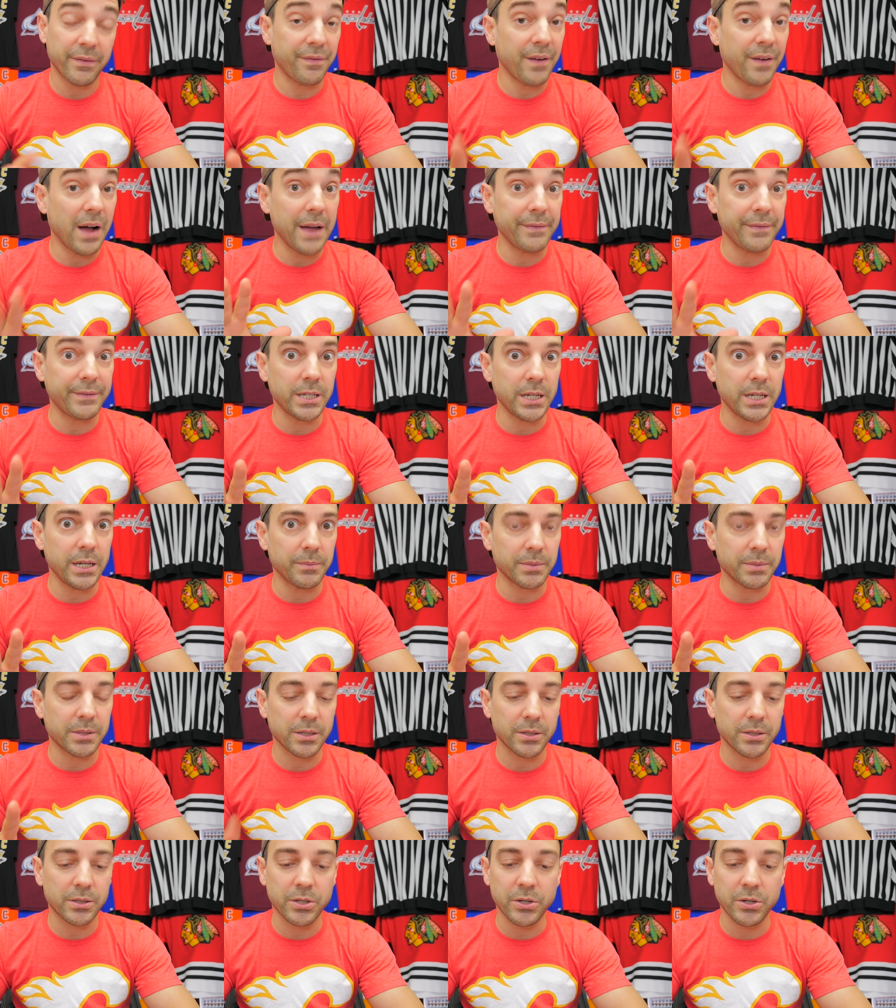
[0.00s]
Five
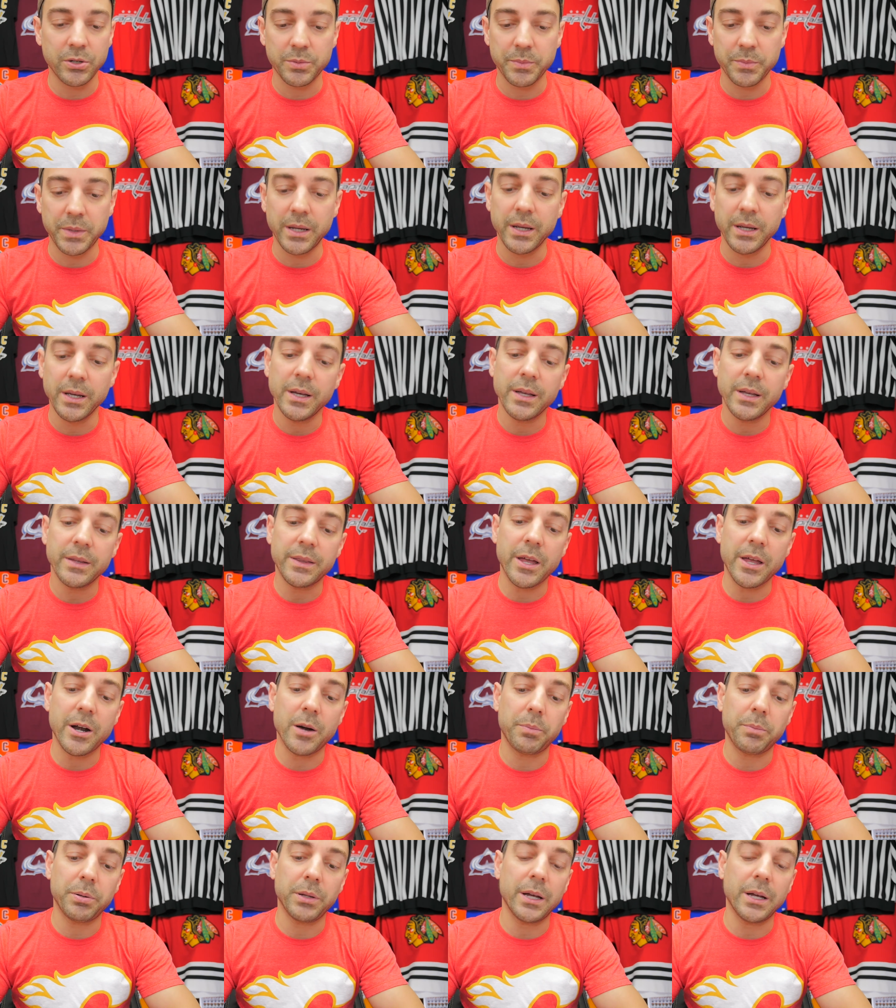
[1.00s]
teams, excuse me, that
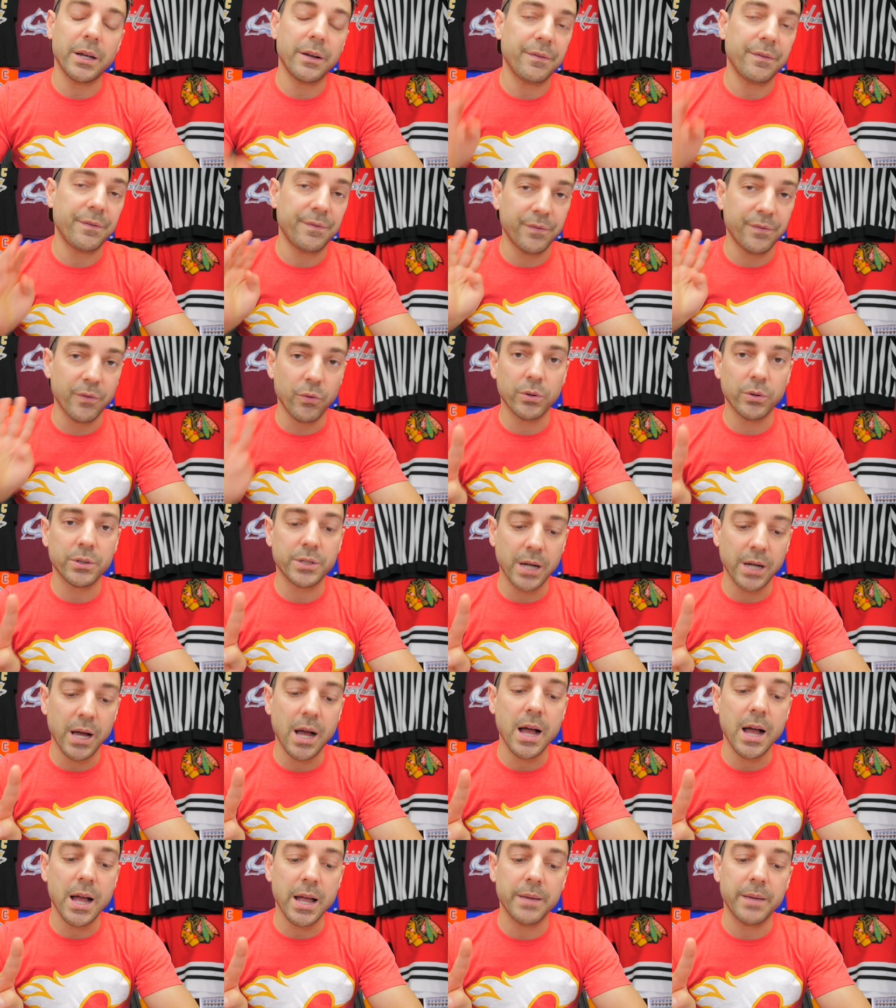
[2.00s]
are playing four
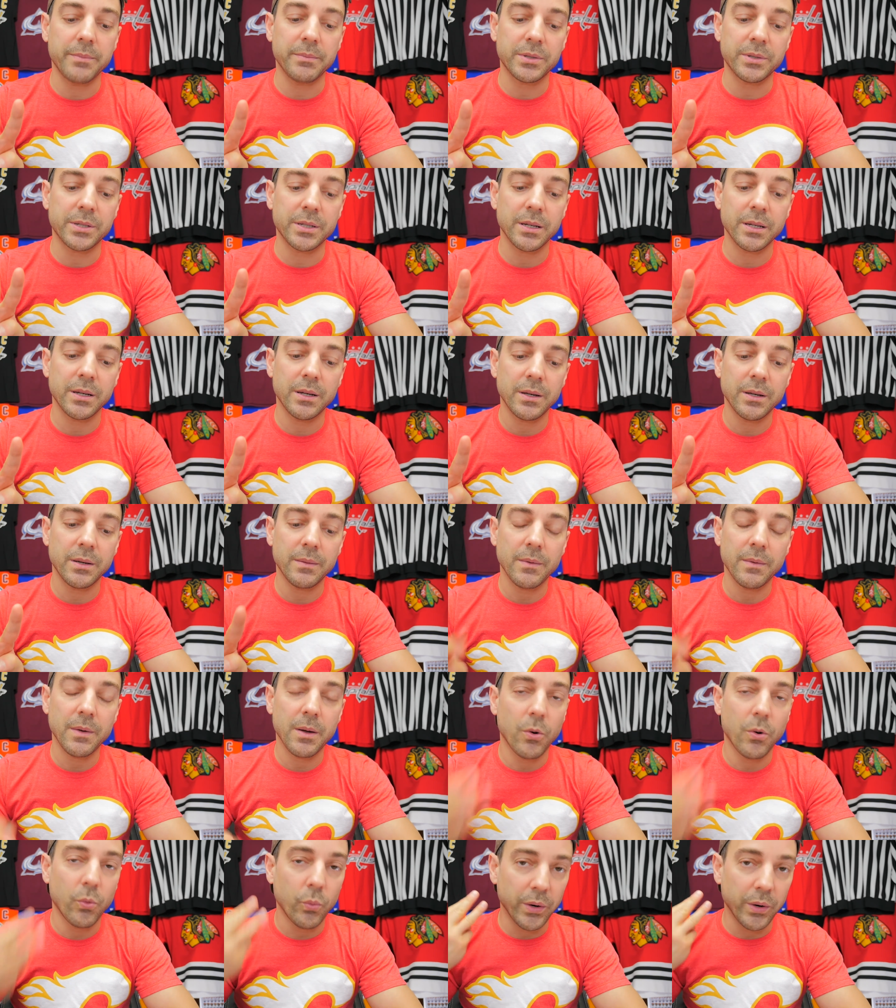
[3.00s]
times
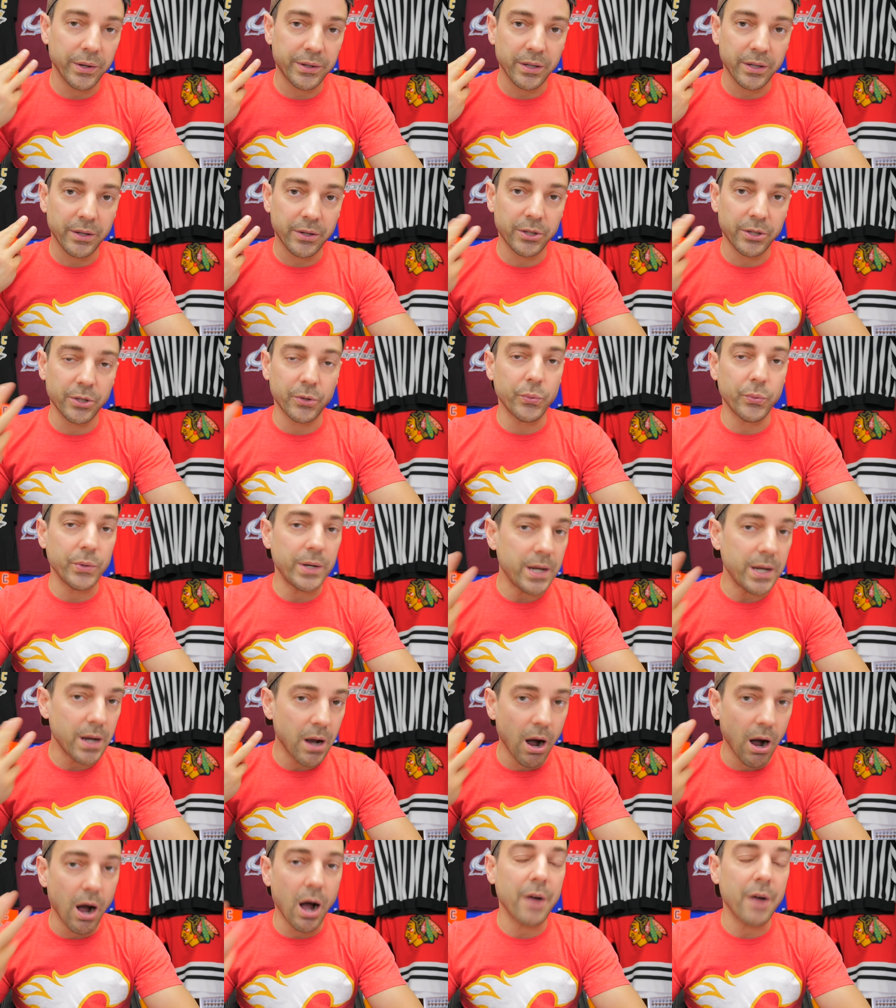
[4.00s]
with
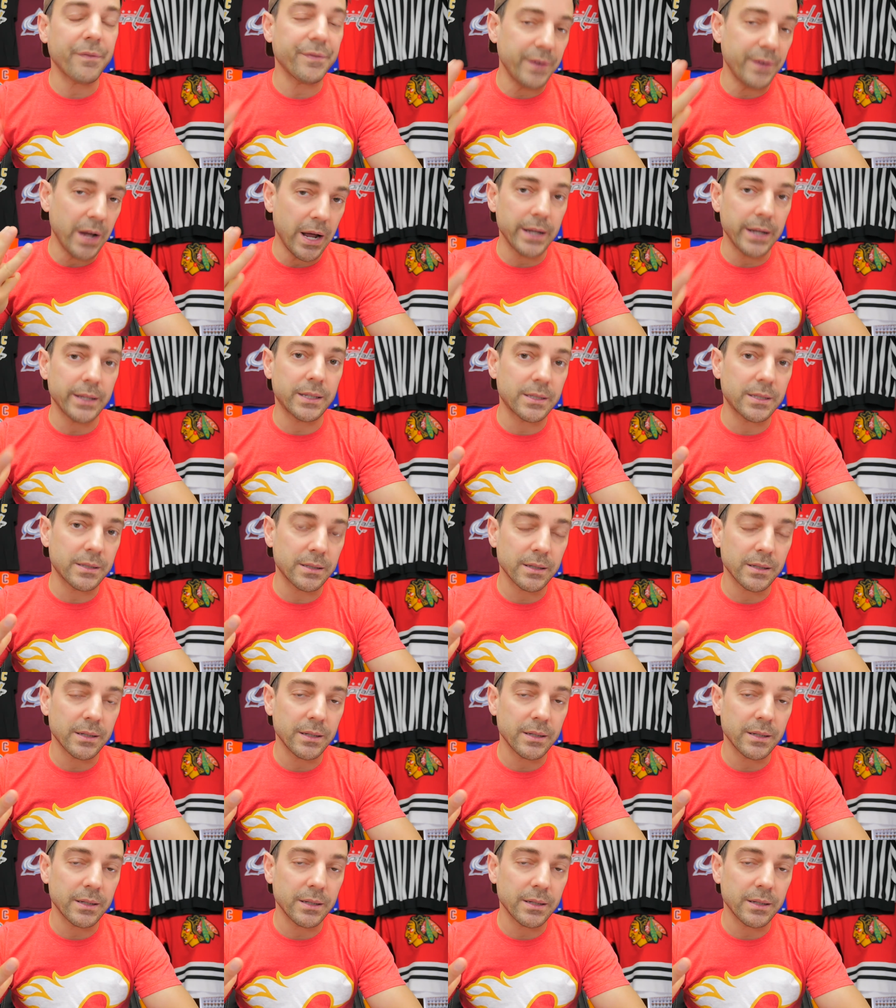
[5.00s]
three off nights.